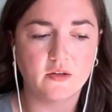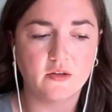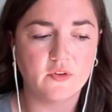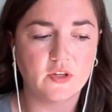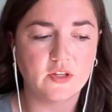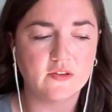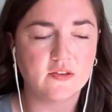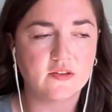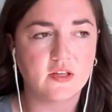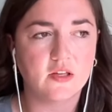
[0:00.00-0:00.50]

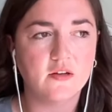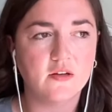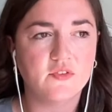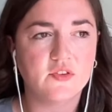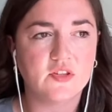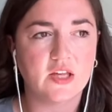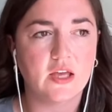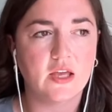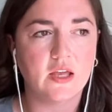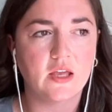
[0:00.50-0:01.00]
instead of
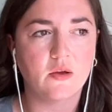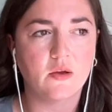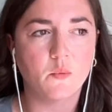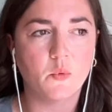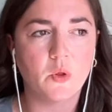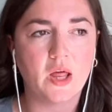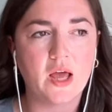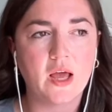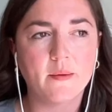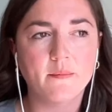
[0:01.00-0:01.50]
saying,
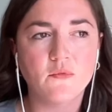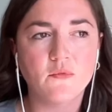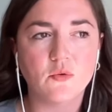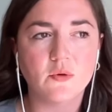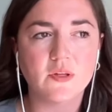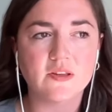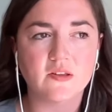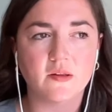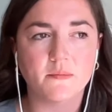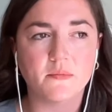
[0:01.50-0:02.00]
well, I'm doing
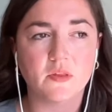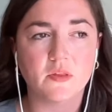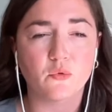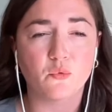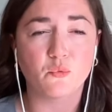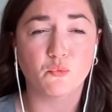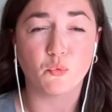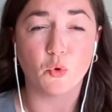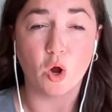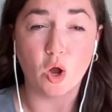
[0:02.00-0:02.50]
something
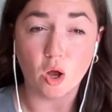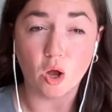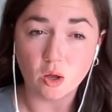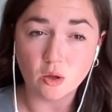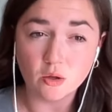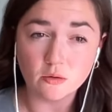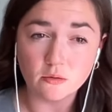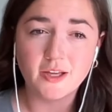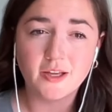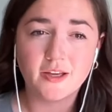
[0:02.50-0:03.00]

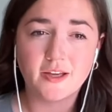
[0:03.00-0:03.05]
wrong,